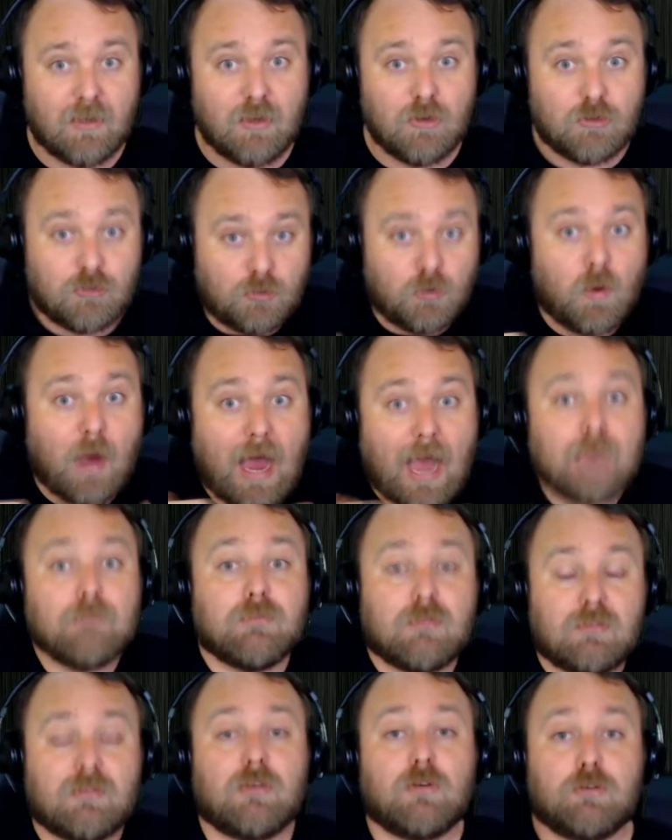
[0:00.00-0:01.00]
So I'm
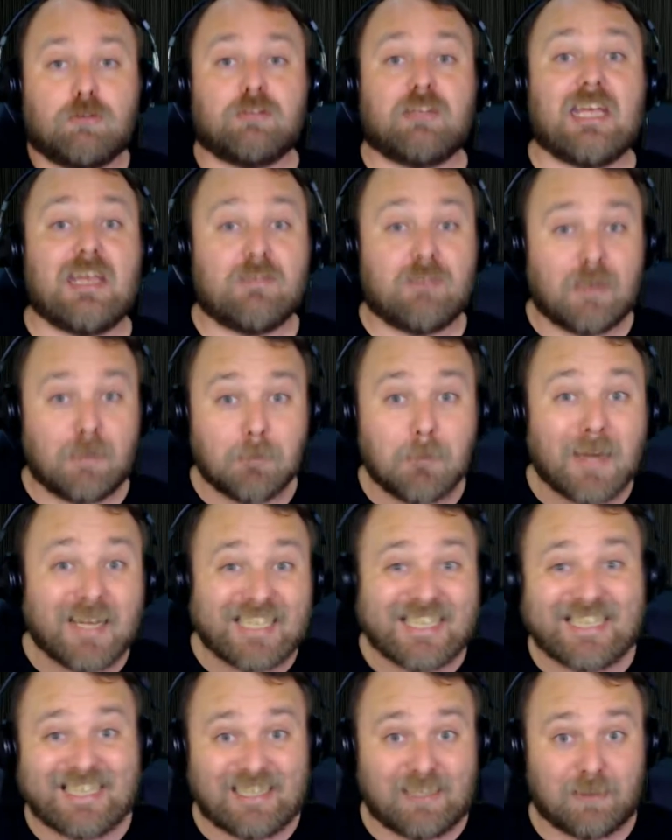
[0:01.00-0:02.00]
still saving
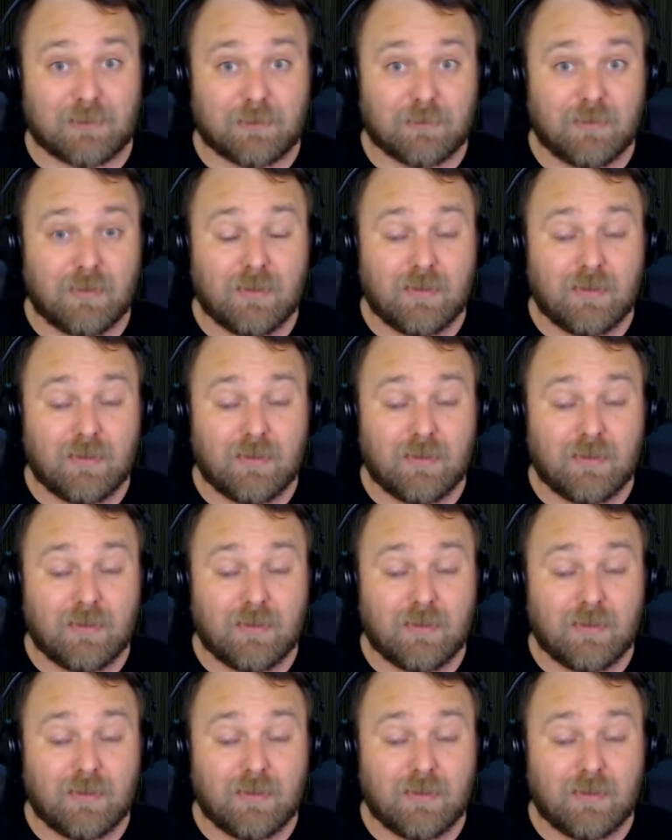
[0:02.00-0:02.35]
money here.